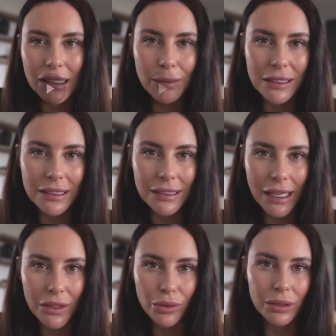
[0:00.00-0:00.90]
The busy
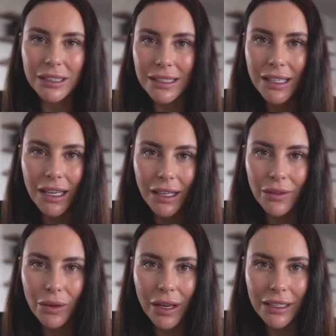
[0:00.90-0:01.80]
schedule does not give
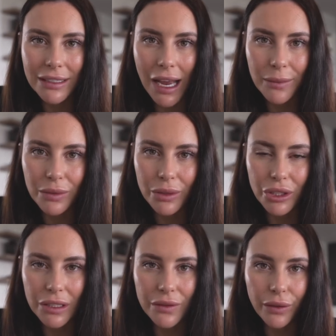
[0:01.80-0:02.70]
you any times when
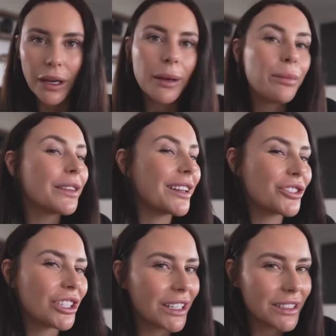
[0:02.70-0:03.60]
she's free, but then
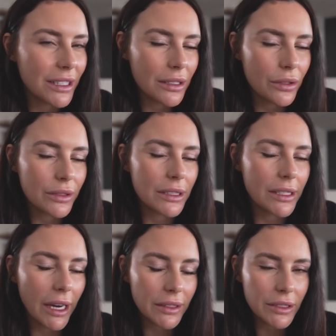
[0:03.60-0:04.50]
she continues to
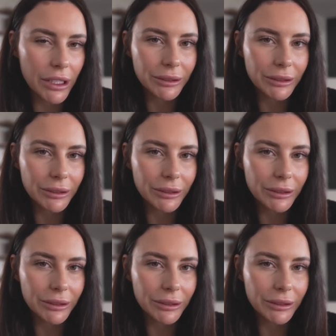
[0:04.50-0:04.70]
text you.